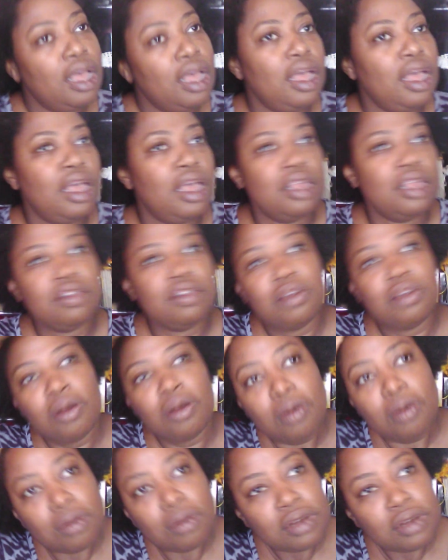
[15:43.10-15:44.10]
And
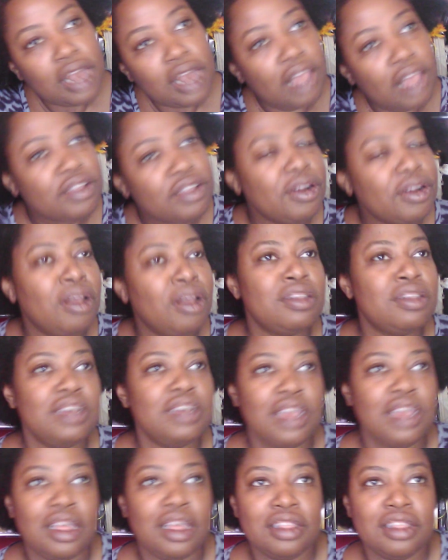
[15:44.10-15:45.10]
so now they're all
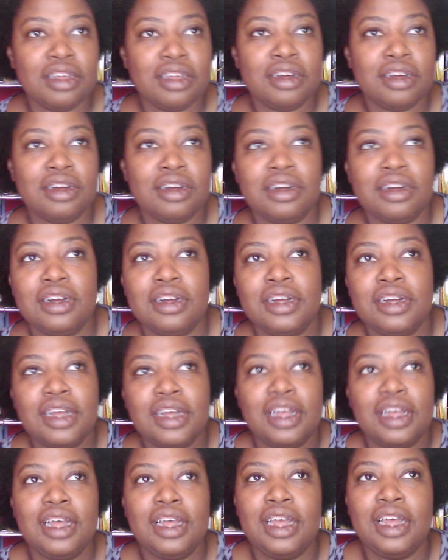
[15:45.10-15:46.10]
together
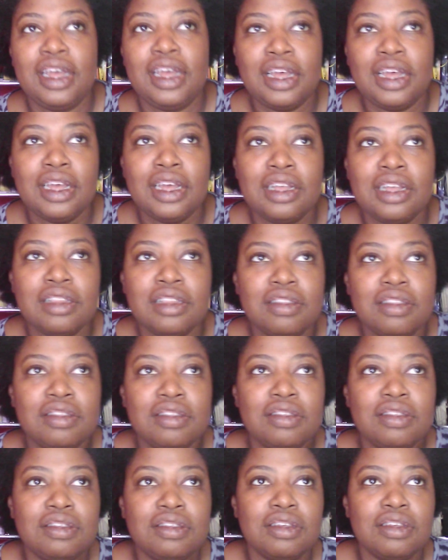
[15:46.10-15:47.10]
at
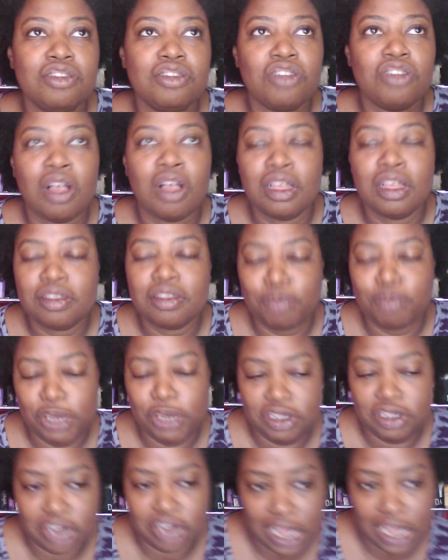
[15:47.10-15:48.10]
Shaw's
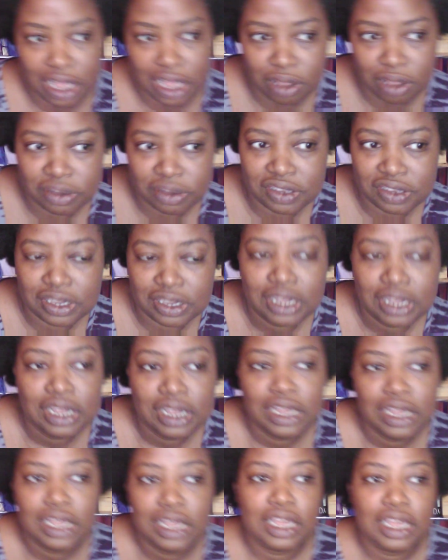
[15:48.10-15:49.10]
beach house,
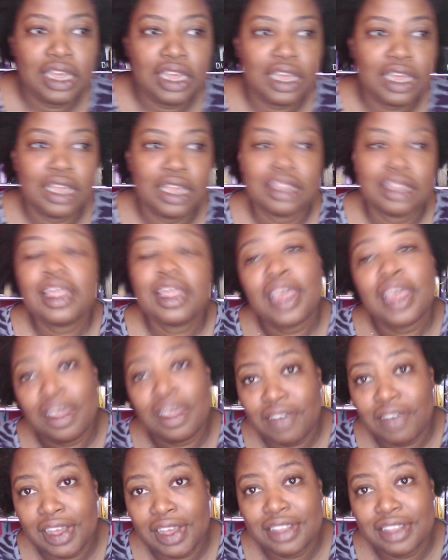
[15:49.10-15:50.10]
and they have
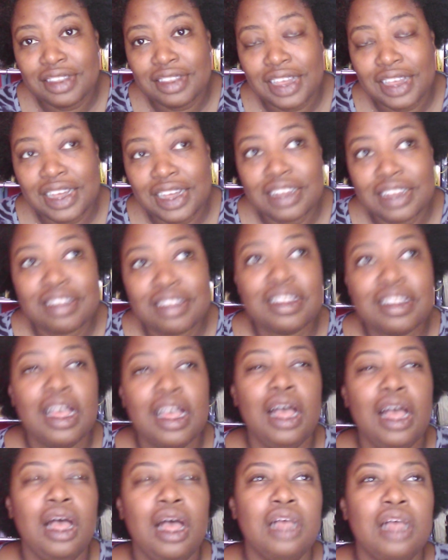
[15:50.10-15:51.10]
had sex.
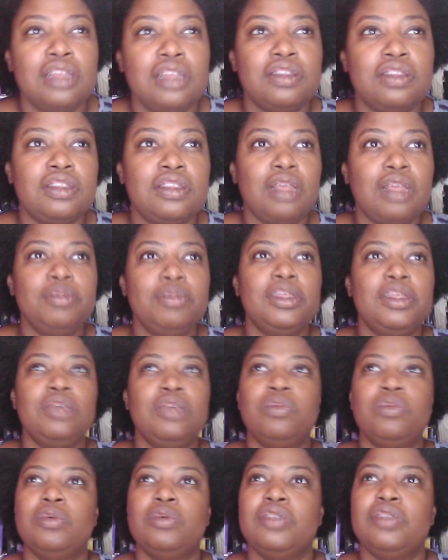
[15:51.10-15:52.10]
Something,
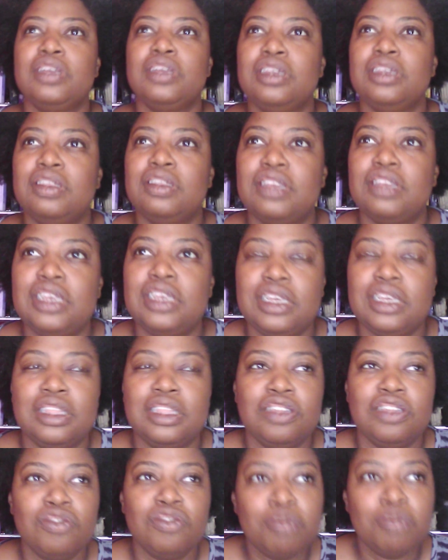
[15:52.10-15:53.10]
what was I gonna say?
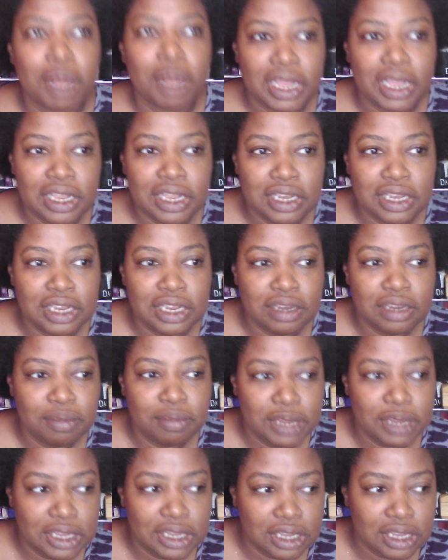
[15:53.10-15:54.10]
This reminded
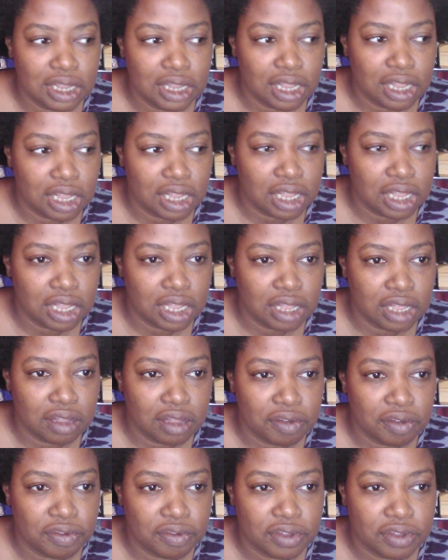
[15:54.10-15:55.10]
me
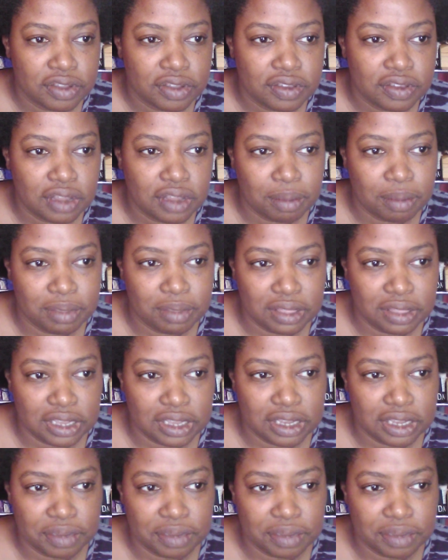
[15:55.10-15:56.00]
of something.